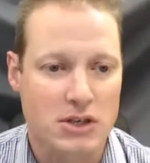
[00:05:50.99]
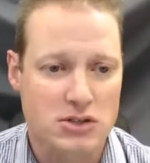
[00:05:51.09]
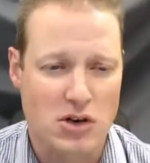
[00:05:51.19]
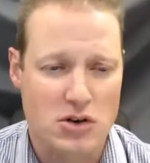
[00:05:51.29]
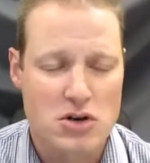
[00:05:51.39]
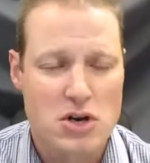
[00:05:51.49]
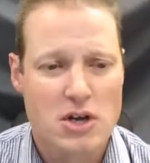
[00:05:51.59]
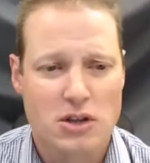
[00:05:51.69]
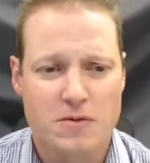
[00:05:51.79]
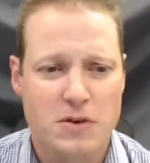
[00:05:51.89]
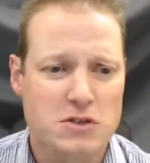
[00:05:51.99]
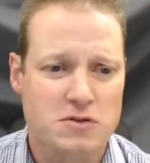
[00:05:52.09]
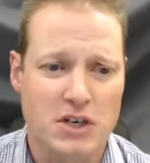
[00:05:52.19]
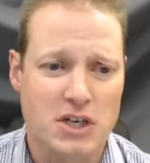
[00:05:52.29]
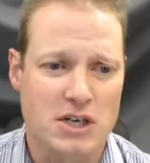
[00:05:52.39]
So the first
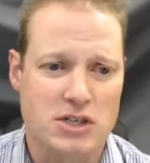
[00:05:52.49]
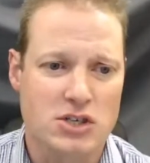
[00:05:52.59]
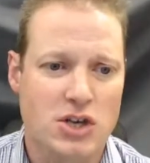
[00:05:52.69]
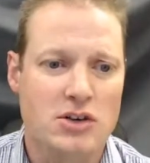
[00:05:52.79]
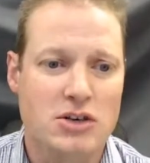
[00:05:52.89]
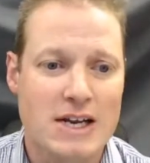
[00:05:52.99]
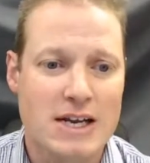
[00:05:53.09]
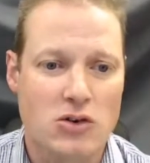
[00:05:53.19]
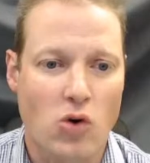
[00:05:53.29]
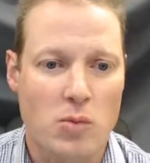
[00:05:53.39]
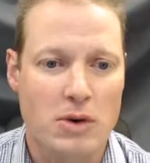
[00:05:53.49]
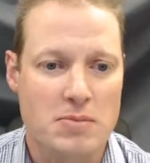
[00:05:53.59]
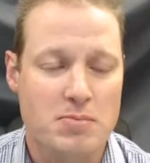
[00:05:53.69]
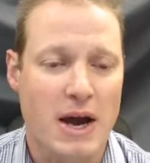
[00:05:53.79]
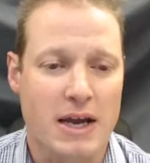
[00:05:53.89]
3 years, you don't really normally
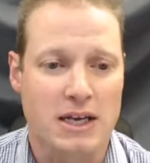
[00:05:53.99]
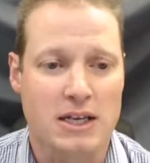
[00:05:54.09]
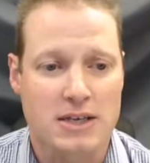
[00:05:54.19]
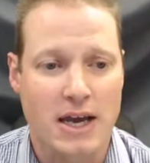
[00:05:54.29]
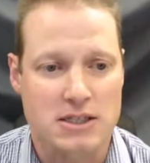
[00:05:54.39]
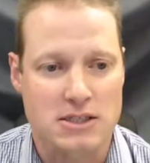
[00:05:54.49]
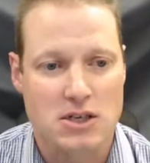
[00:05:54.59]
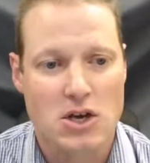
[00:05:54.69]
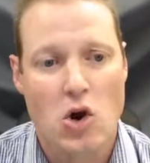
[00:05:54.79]
pay any taxes.